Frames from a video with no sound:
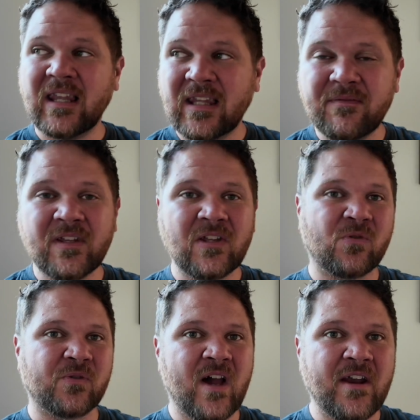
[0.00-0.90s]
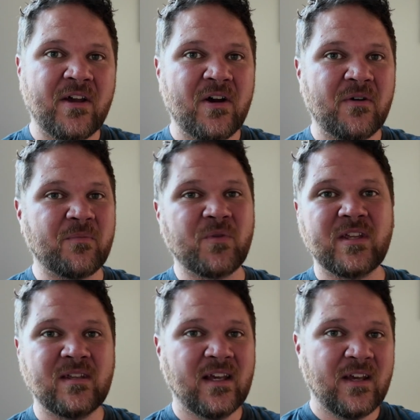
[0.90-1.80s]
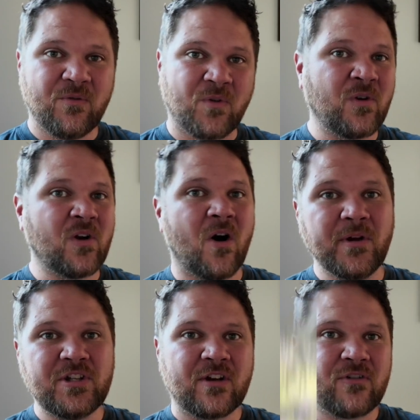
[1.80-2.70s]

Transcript: living in North Idaho, and we call each